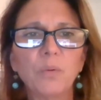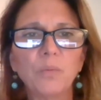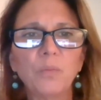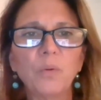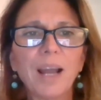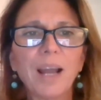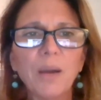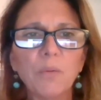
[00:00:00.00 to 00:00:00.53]

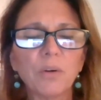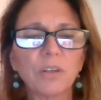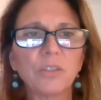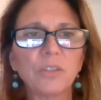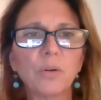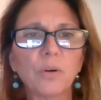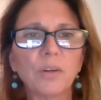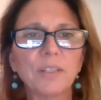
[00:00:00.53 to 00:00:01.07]
what I work
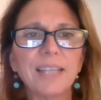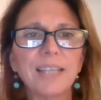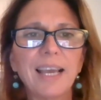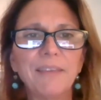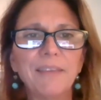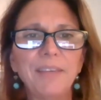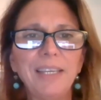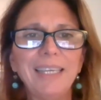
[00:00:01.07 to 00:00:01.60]
toward is
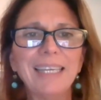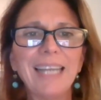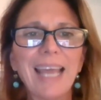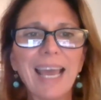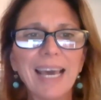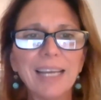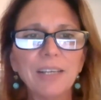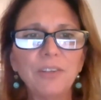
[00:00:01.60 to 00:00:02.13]
having an
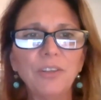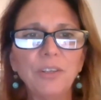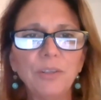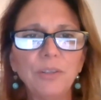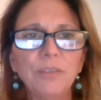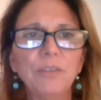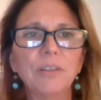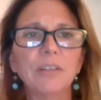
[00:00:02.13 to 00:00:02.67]

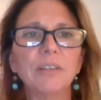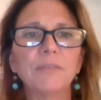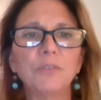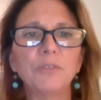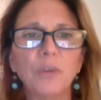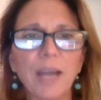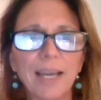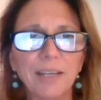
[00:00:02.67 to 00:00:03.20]
attitude of
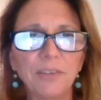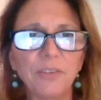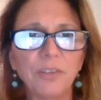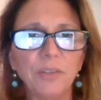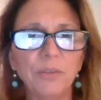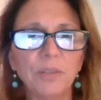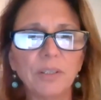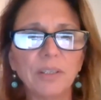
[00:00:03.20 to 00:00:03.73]

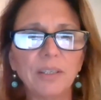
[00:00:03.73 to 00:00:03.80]
gratitude,